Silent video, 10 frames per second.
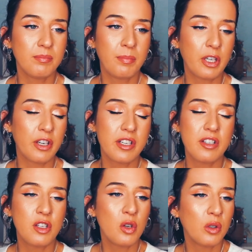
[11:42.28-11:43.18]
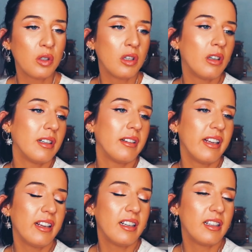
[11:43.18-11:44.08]
because you're
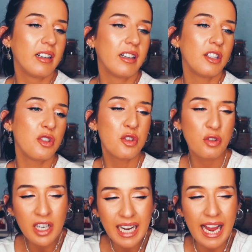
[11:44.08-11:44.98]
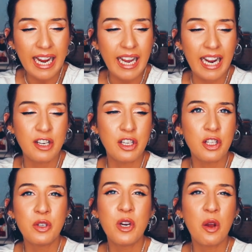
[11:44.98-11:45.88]
struggling and
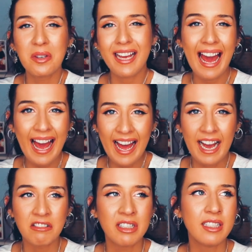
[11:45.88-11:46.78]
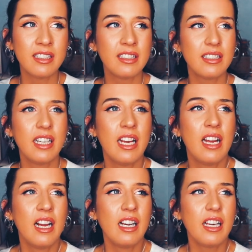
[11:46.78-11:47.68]
you don't care and
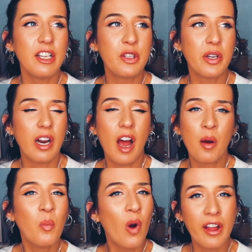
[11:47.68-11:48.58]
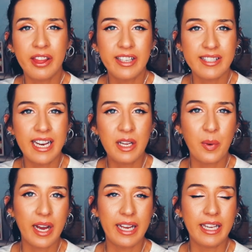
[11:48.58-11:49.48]
you're like, I'm worthless
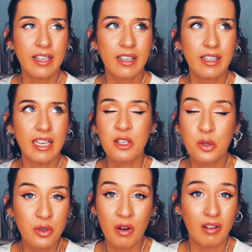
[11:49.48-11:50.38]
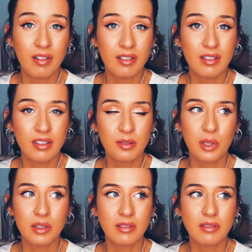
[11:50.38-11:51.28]
anyway. You're not.
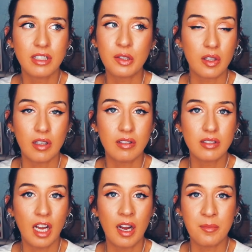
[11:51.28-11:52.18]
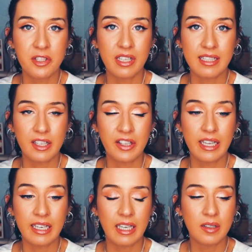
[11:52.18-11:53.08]
Well, you're not. I'm just gonna tell you
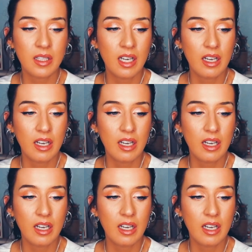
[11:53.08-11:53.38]
that now.